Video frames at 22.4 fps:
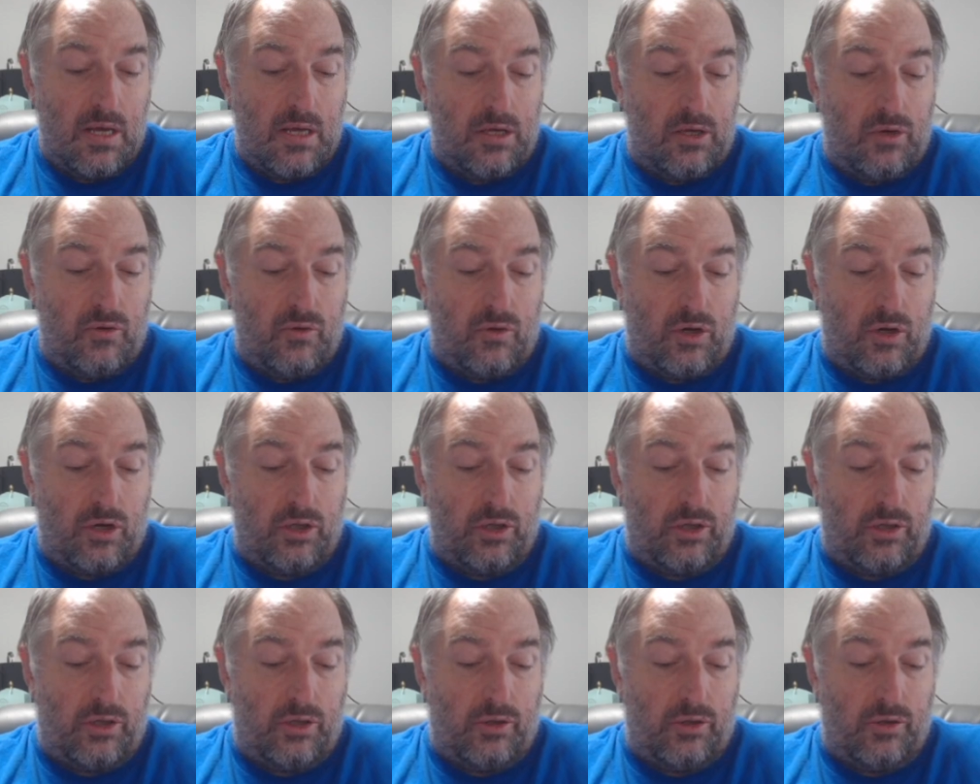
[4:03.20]
You
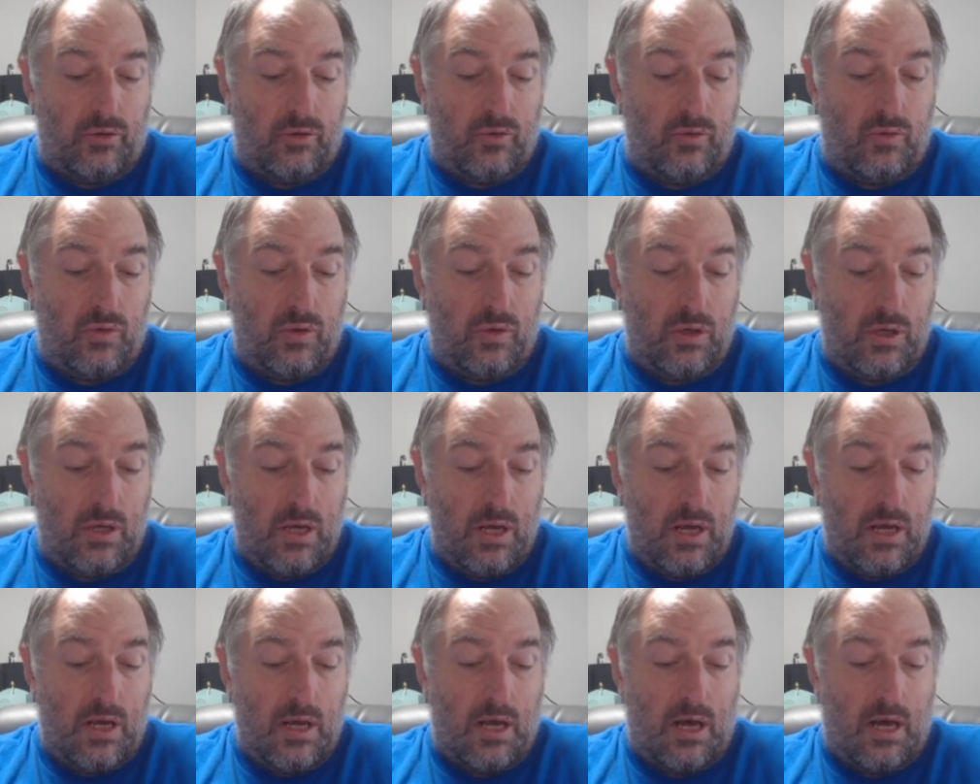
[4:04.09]
could do
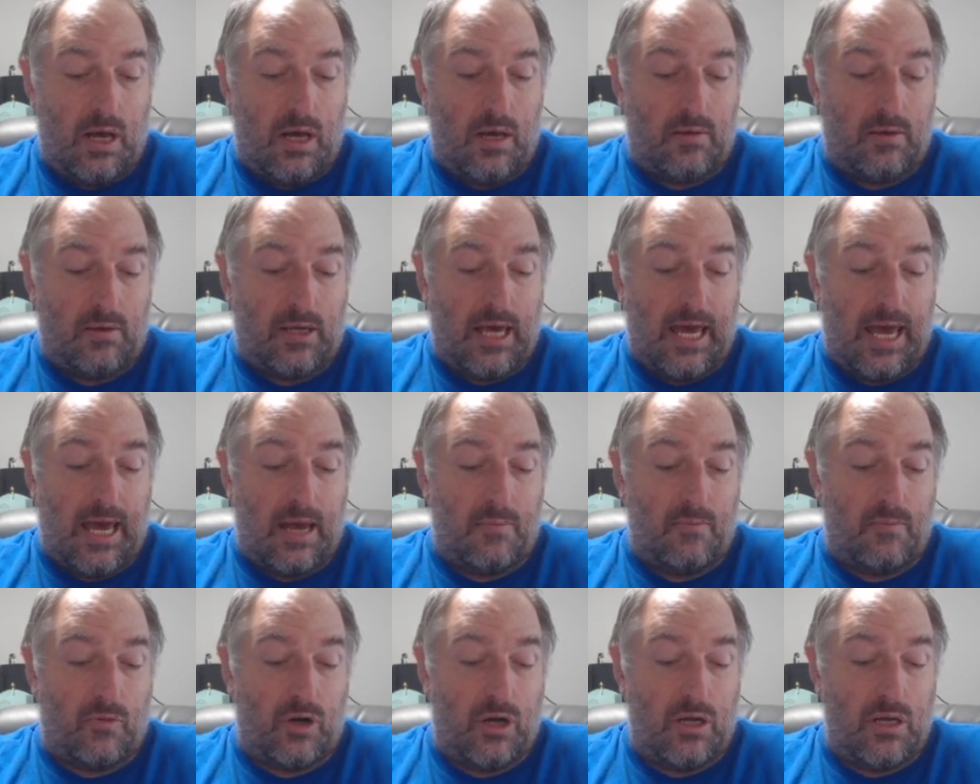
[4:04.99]

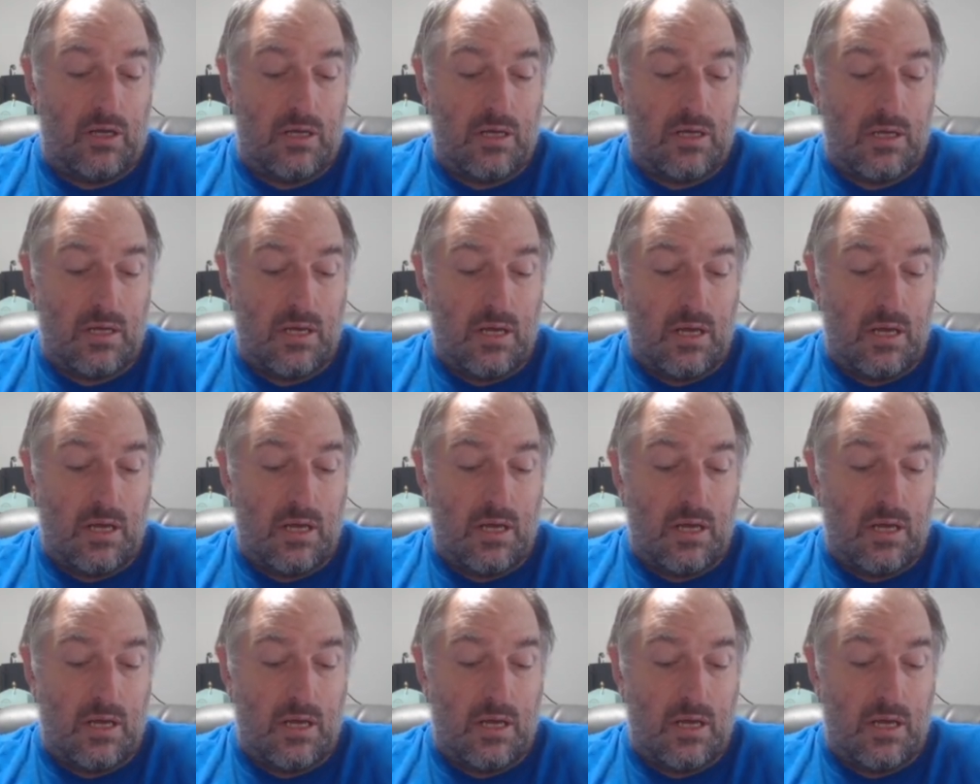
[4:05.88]
camera.